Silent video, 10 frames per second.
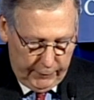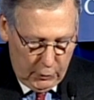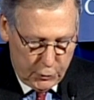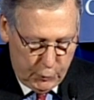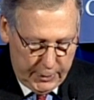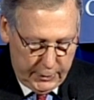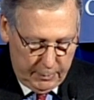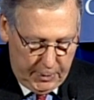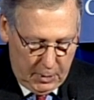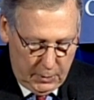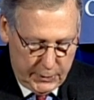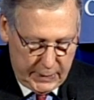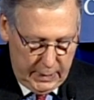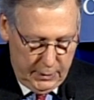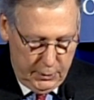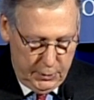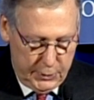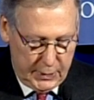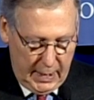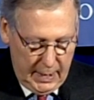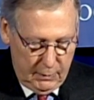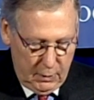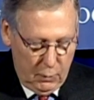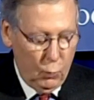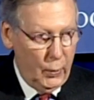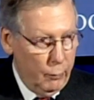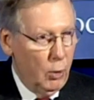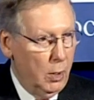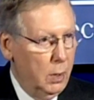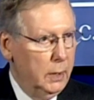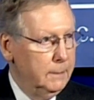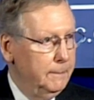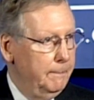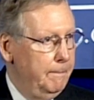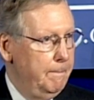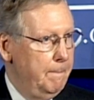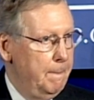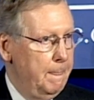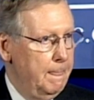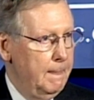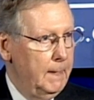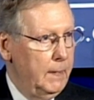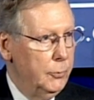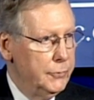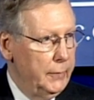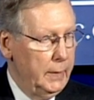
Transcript: When the voters went to the polls, they knew whose side we were on, and